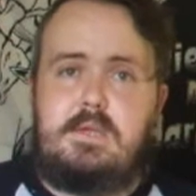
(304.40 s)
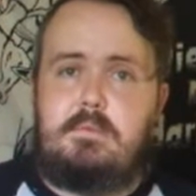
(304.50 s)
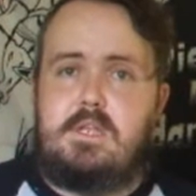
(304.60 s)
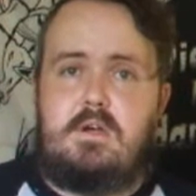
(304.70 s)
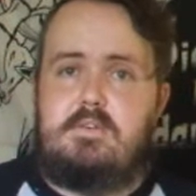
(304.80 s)
let me
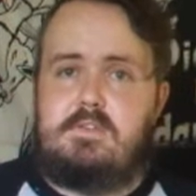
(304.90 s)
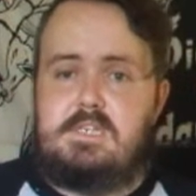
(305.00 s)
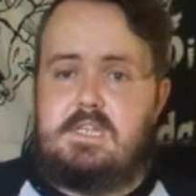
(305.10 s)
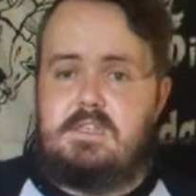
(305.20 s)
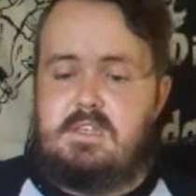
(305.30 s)
know if there's
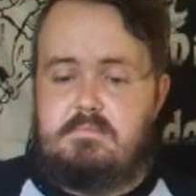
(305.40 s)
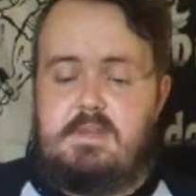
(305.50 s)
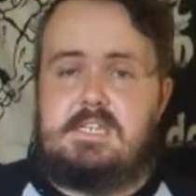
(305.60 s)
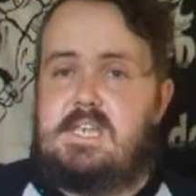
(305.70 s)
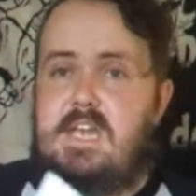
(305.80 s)
anything,
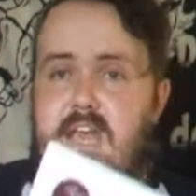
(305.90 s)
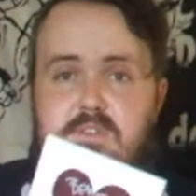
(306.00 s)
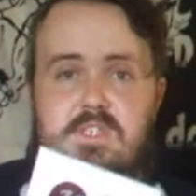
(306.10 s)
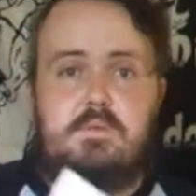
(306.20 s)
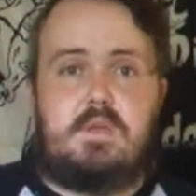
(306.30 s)
like say,
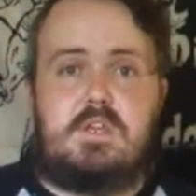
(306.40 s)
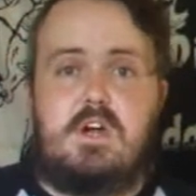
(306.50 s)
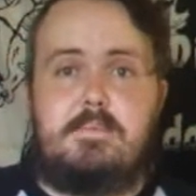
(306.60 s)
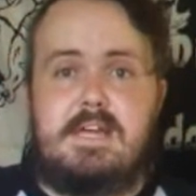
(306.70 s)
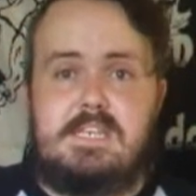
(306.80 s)
else you want to know
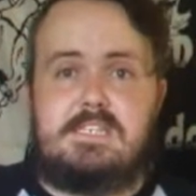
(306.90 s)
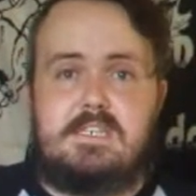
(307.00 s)
about these